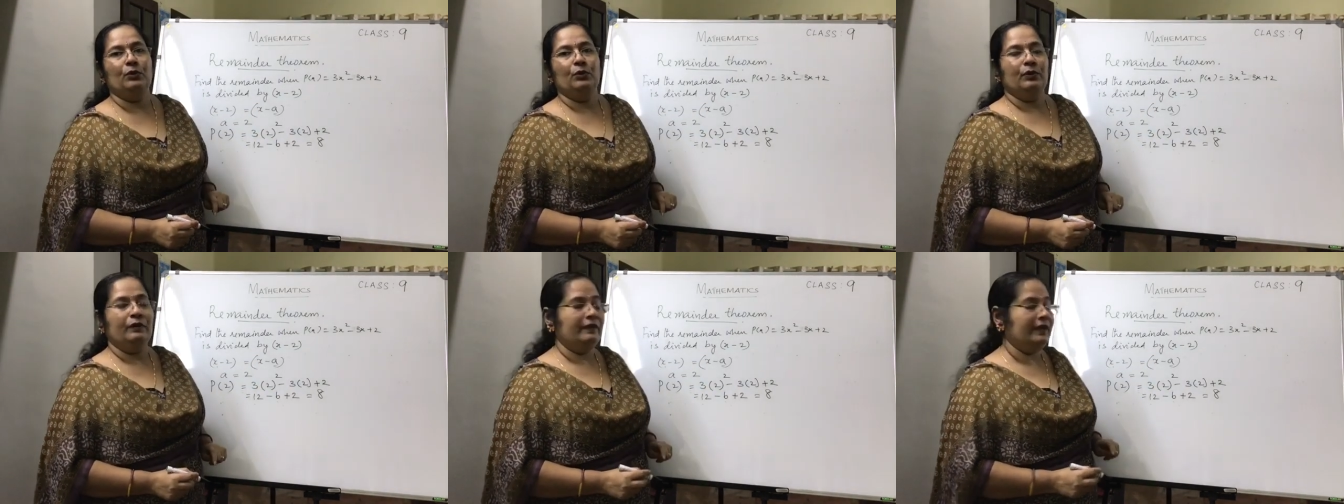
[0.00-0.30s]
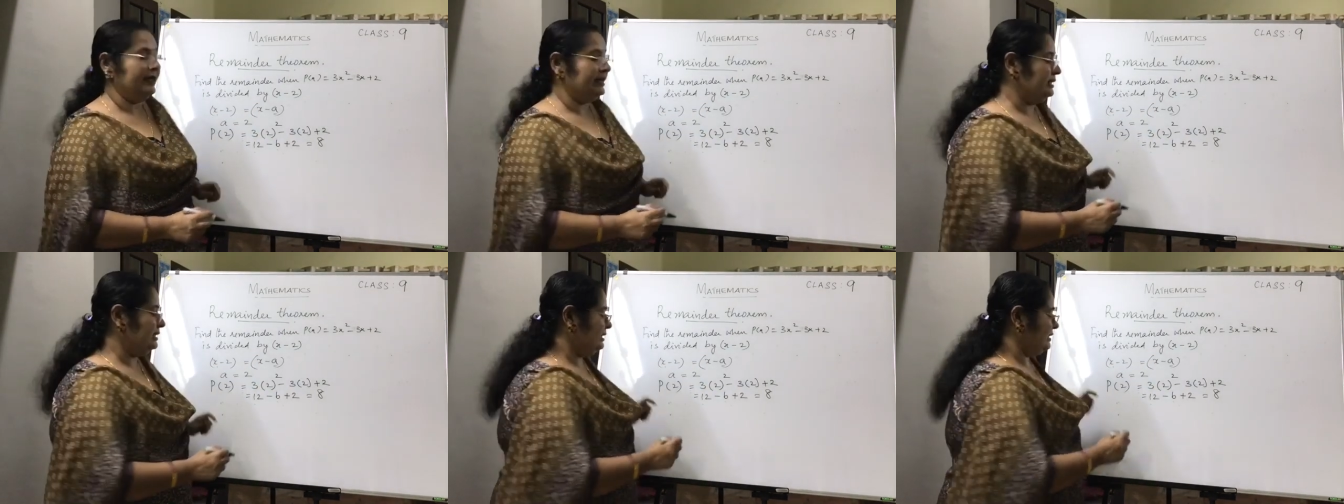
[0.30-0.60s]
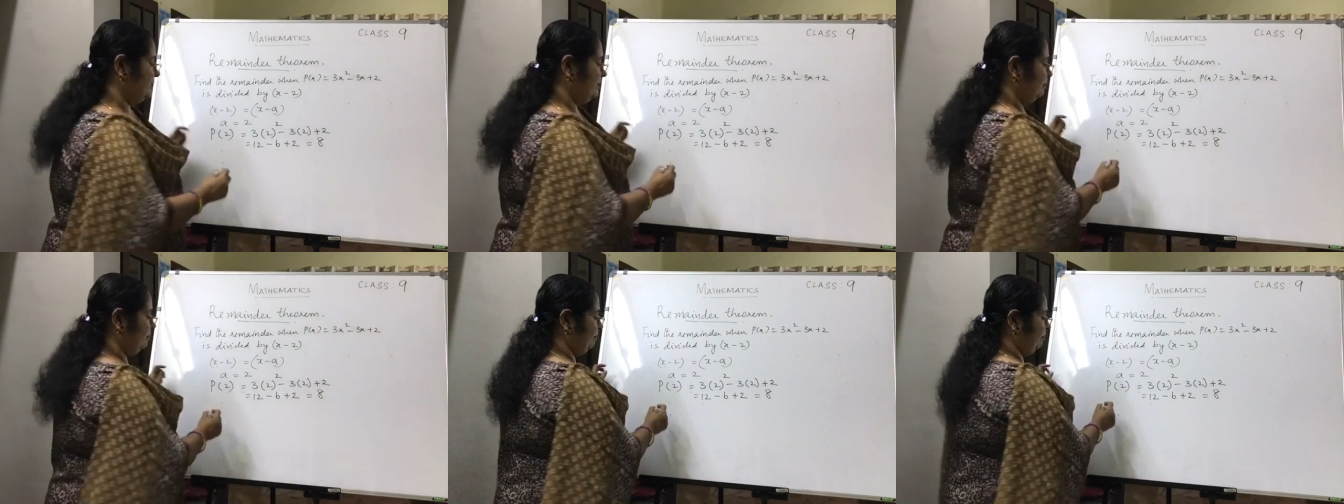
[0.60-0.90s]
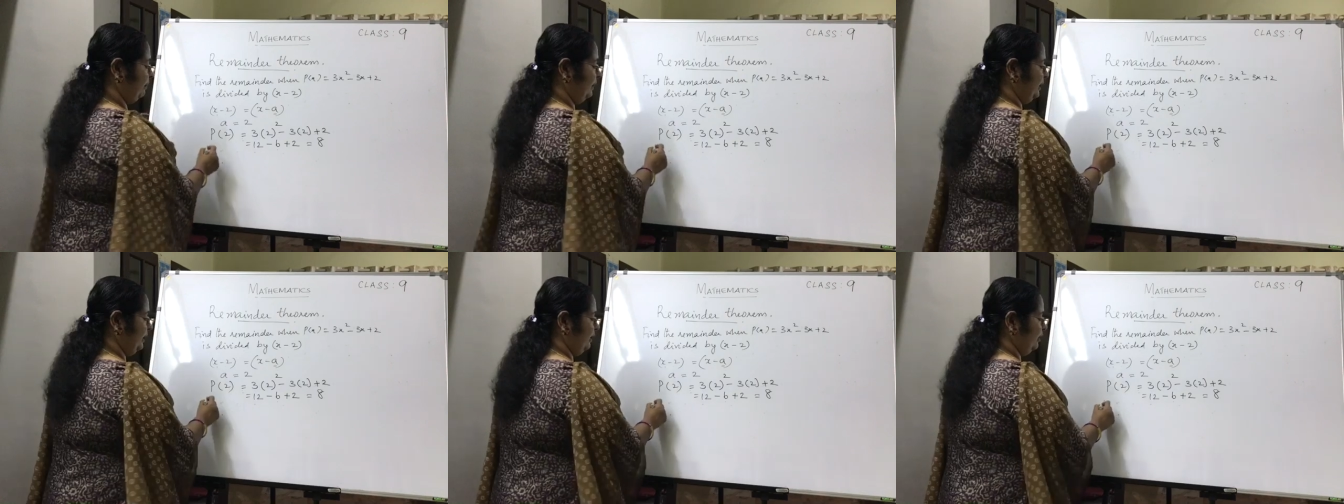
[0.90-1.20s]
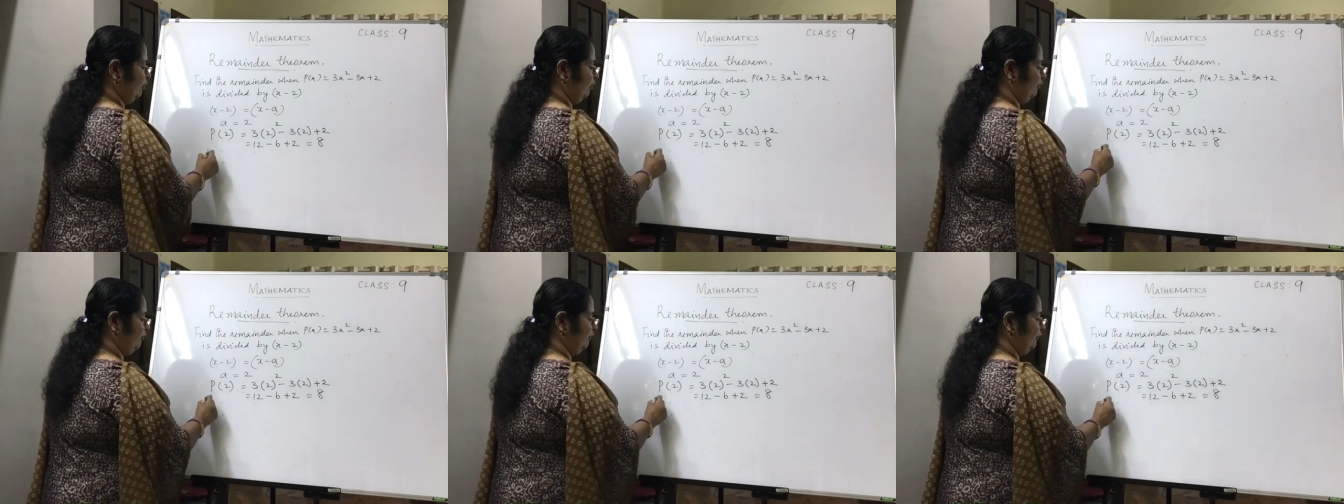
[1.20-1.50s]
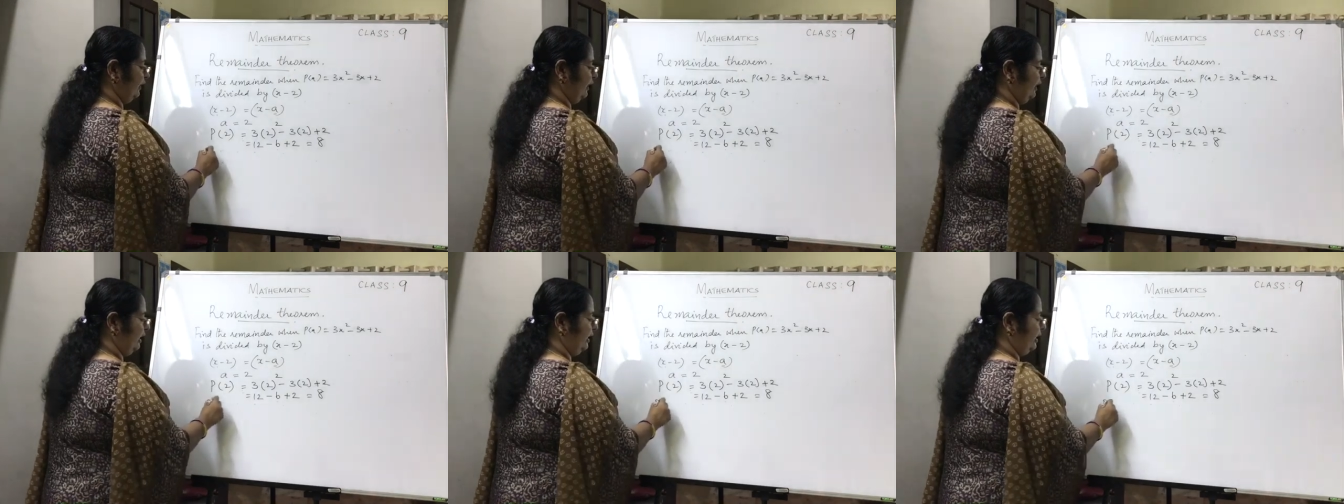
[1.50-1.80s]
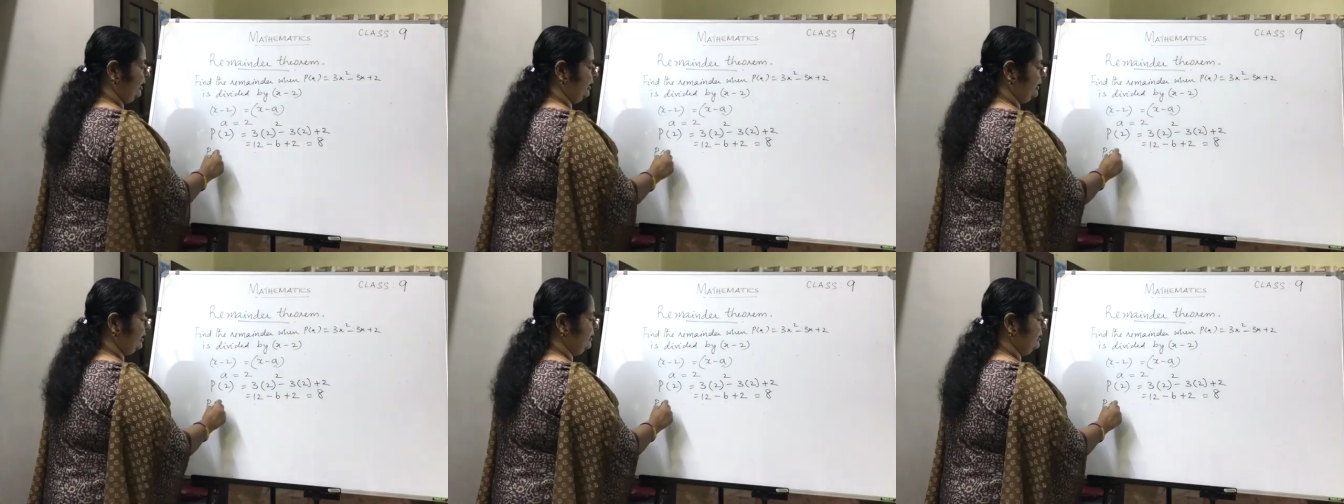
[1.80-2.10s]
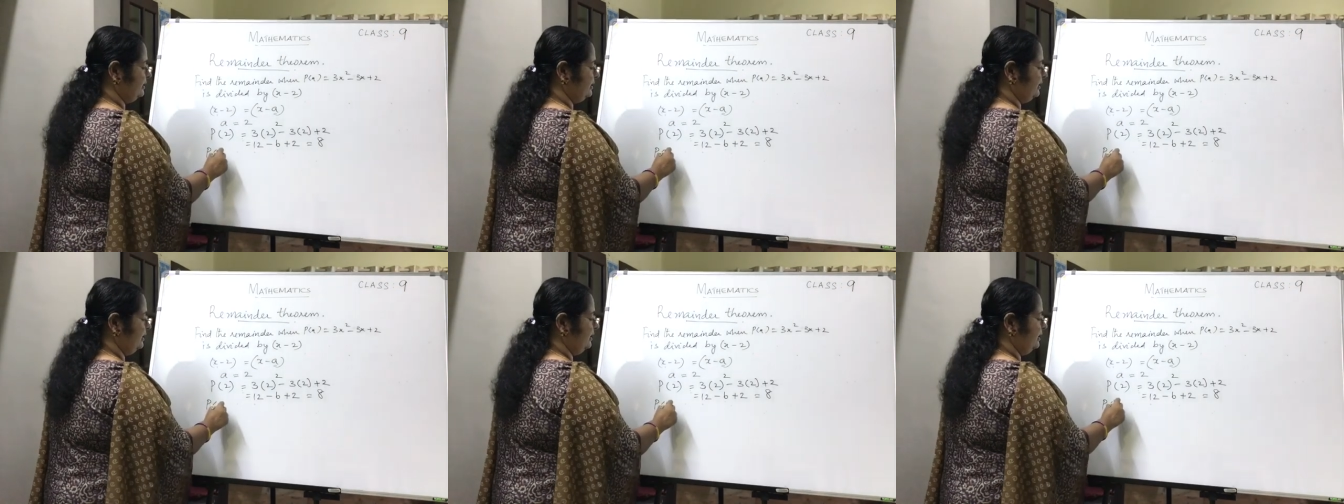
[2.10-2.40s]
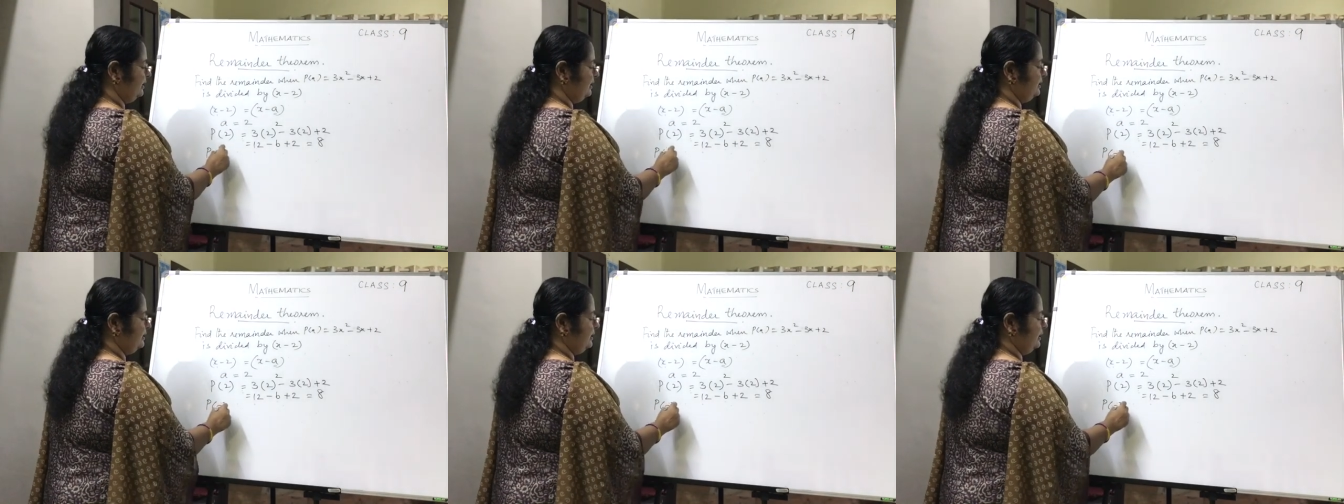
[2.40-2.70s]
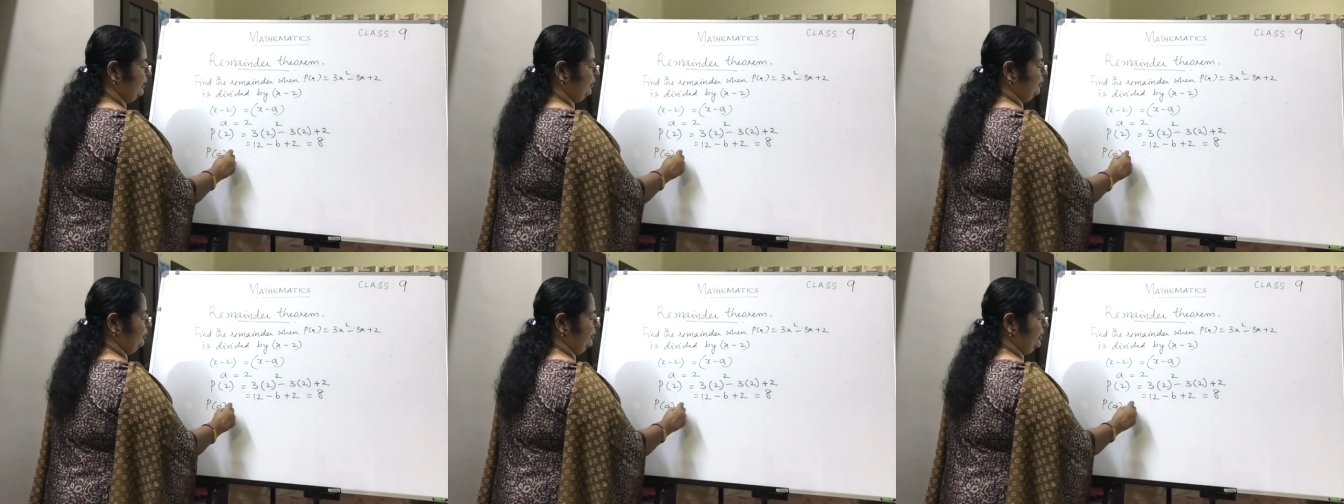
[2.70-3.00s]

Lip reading: That is, p of a is 0.